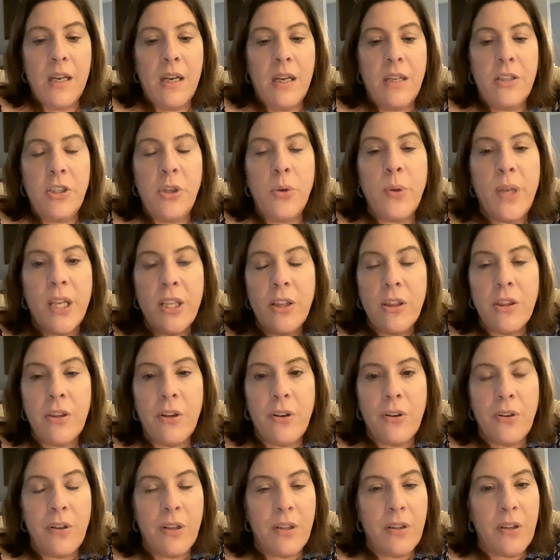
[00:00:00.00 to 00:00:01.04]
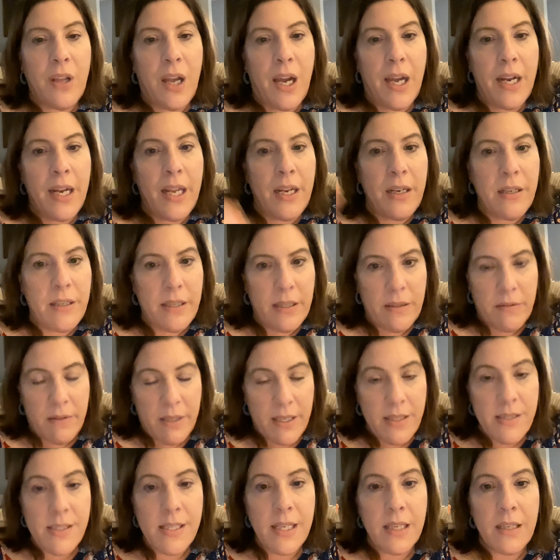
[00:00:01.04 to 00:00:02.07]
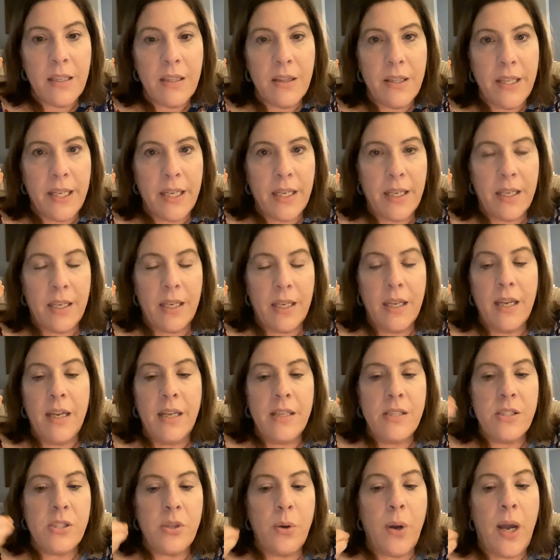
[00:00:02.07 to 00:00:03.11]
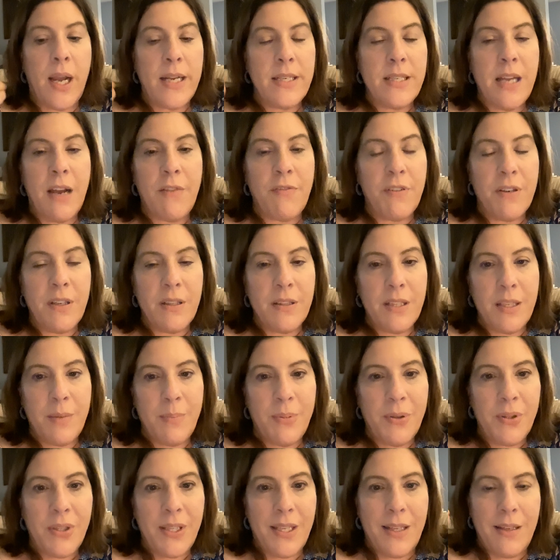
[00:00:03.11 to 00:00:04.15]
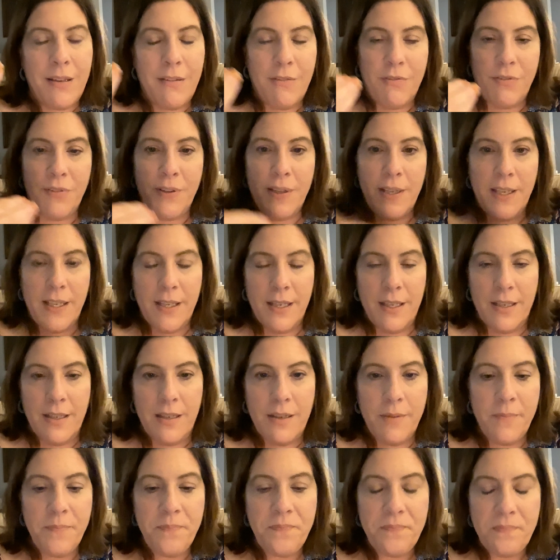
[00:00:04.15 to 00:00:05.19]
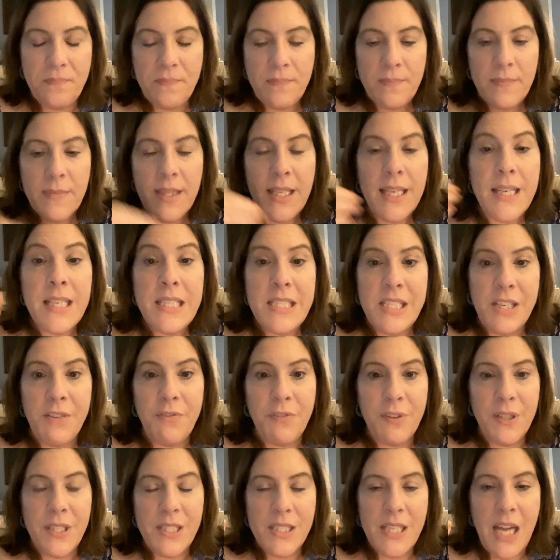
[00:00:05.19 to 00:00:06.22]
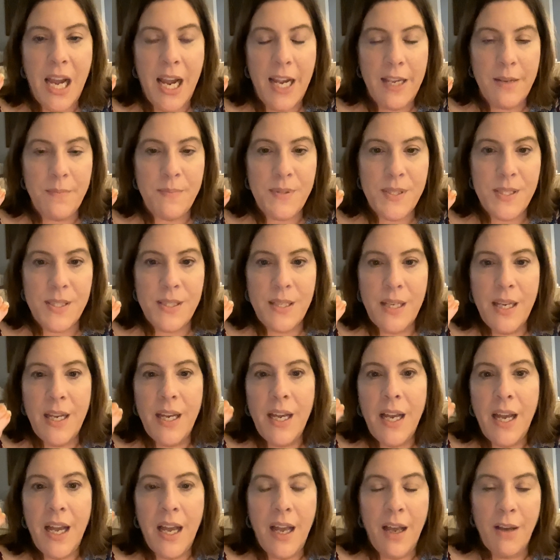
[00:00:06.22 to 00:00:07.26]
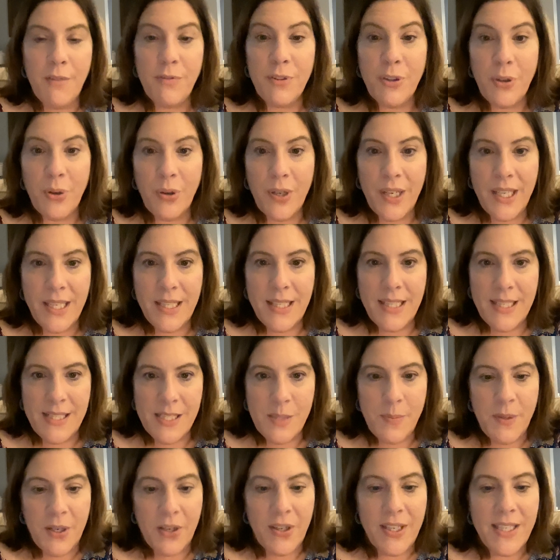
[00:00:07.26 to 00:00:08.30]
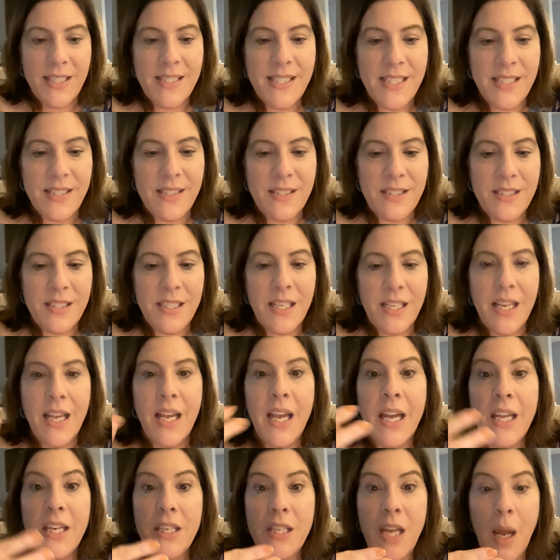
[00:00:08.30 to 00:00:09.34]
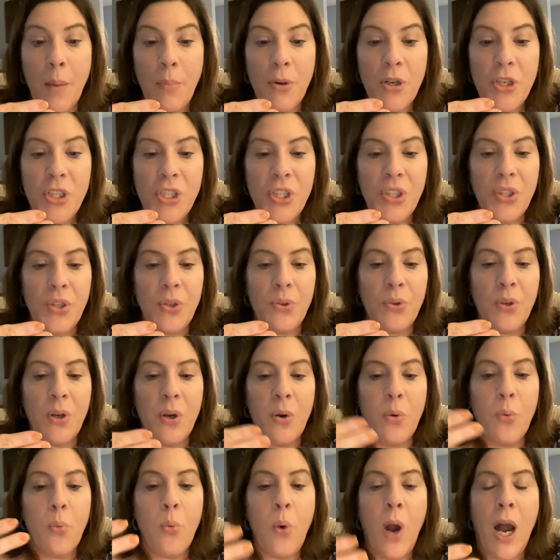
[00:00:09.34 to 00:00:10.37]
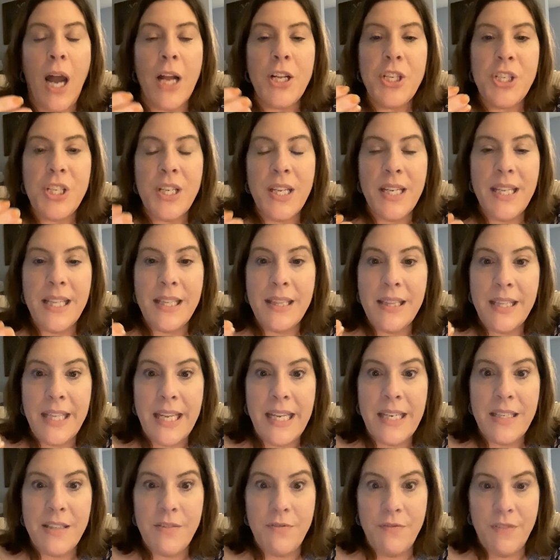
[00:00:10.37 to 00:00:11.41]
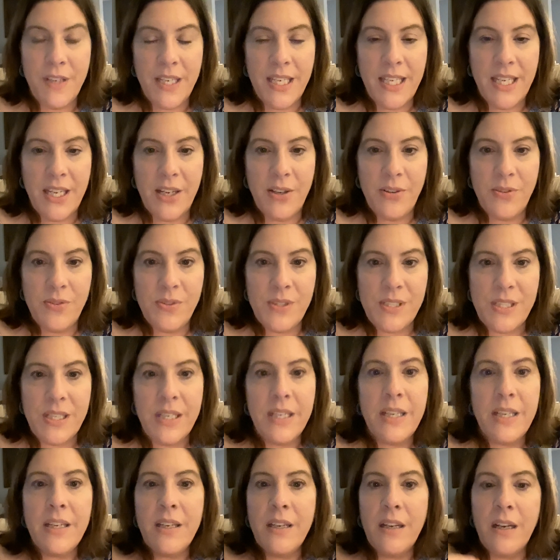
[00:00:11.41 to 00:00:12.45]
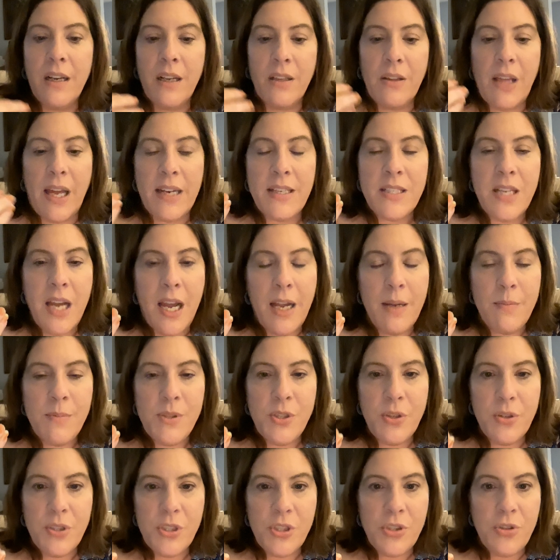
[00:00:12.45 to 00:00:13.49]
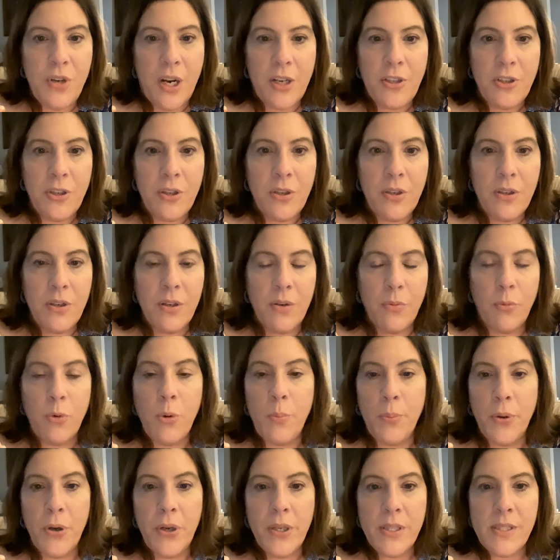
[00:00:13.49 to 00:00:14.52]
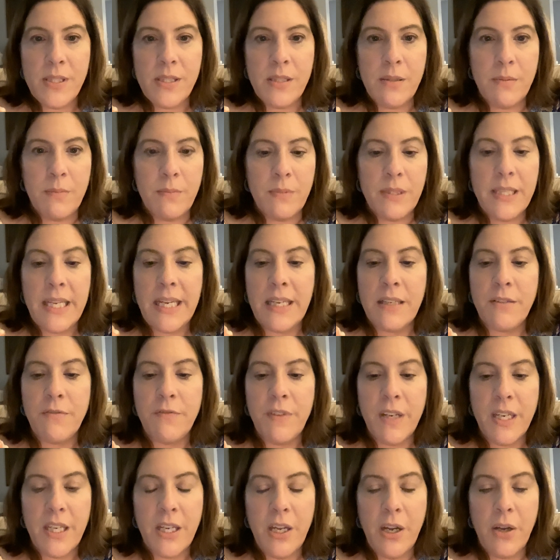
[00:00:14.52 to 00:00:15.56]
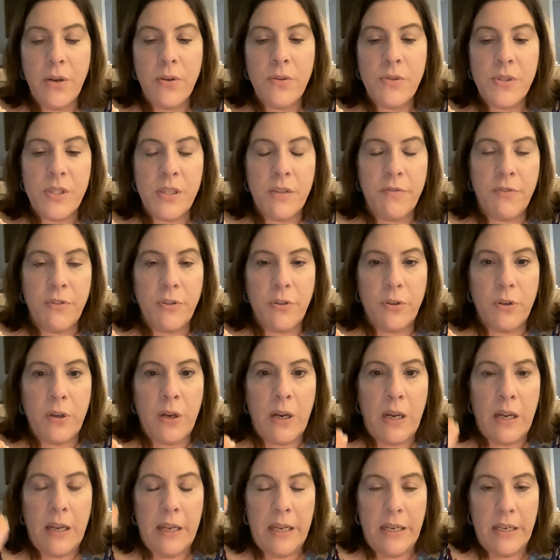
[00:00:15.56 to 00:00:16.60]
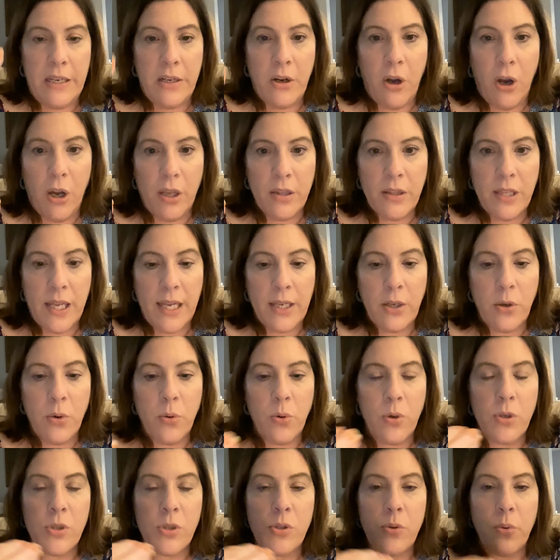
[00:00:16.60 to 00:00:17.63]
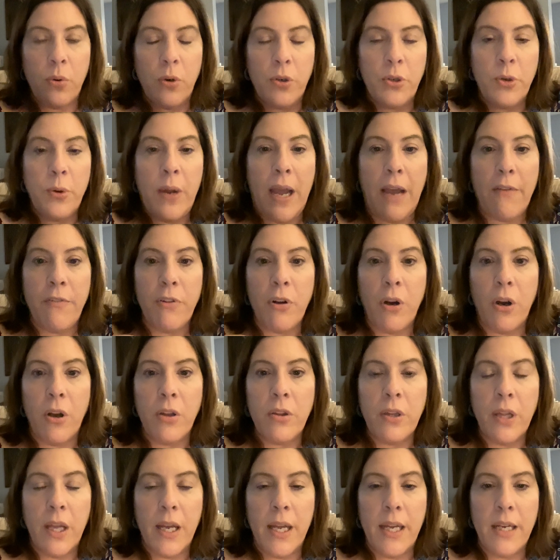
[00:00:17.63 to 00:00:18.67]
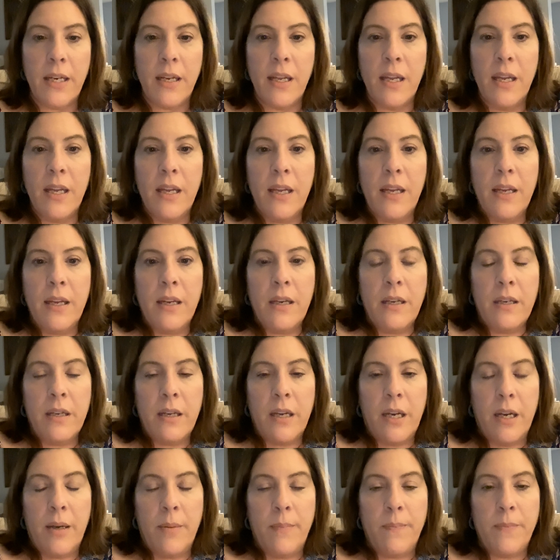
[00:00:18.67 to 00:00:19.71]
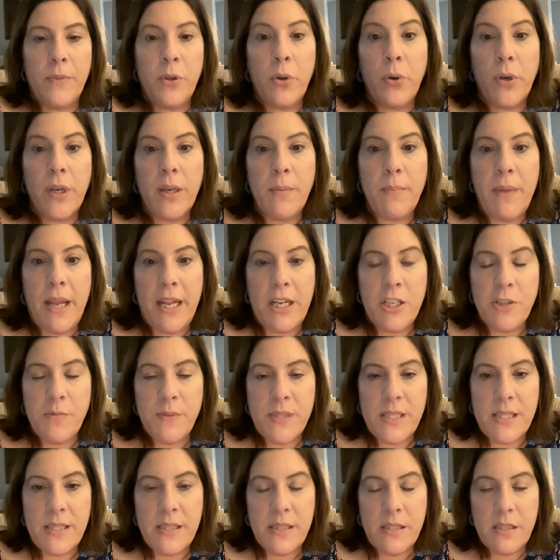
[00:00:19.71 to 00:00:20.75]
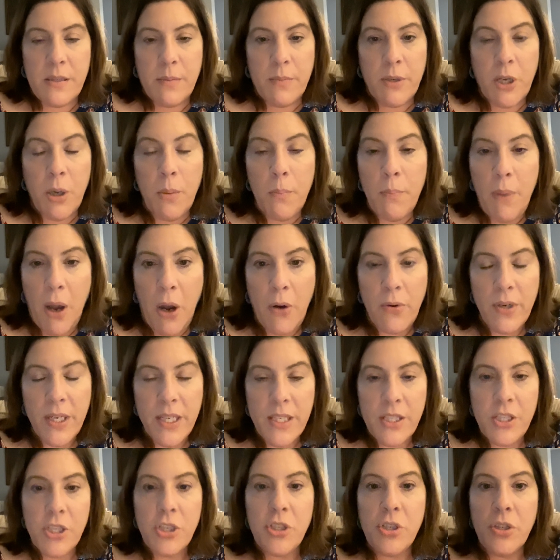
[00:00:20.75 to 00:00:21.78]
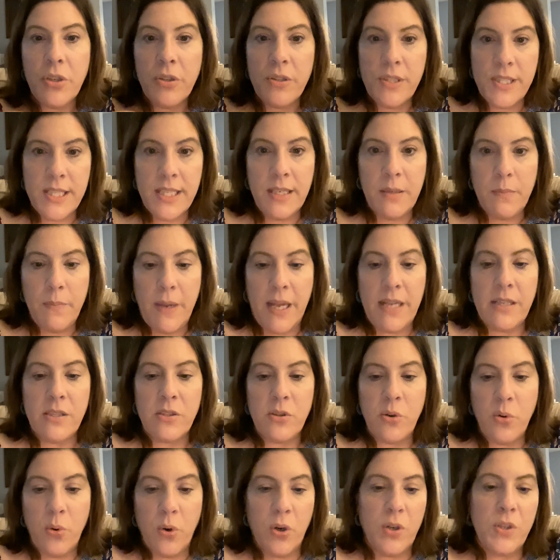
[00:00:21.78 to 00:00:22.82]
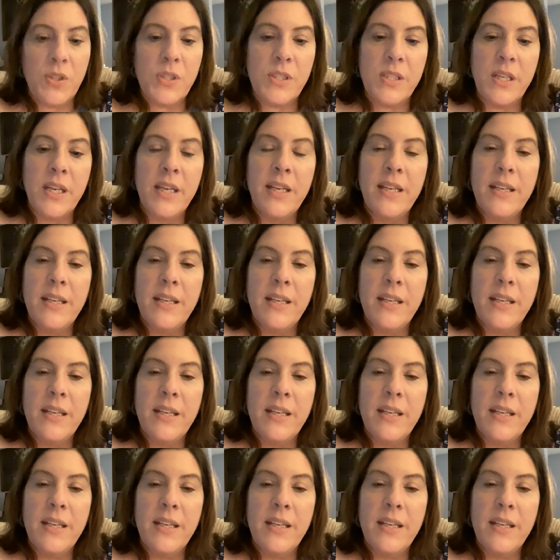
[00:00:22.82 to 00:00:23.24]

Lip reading: You can learn a lot and things can click. So I definitely believe in different types of learning experiences. Number two, watch any linked videos. A lot of times your instructor will put some linked videos if you're in an online course or you have an online learning management system component to your seat-based course.